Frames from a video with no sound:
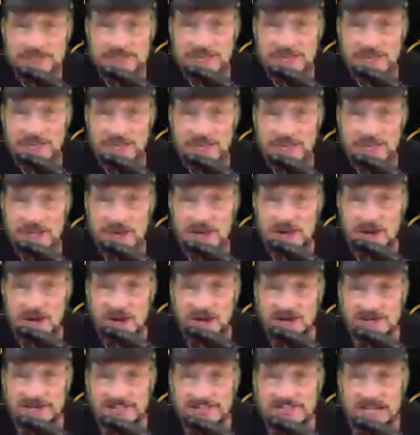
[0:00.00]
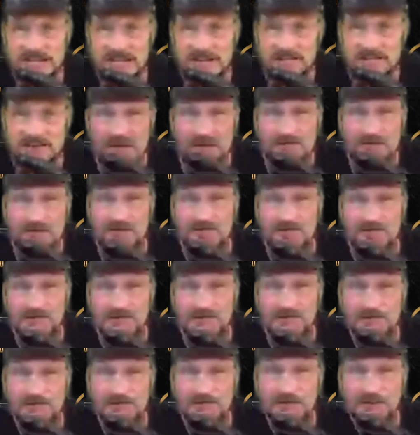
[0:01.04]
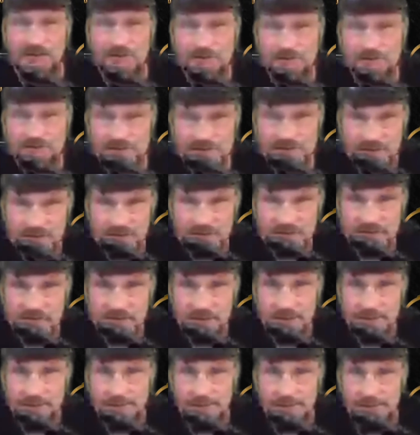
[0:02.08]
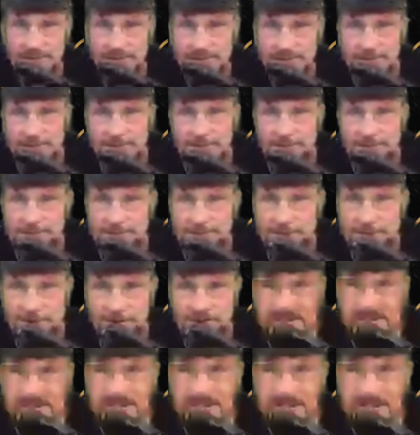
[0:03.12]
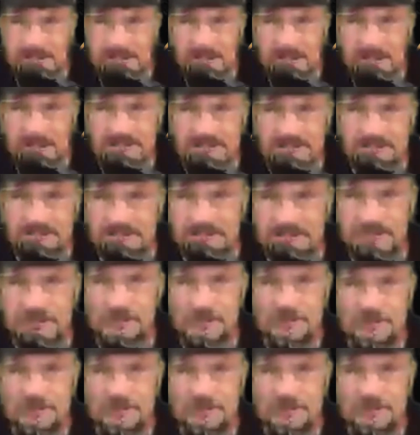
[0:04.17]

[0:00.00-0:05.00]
hardest I've ever confused. Perkele Hasvito.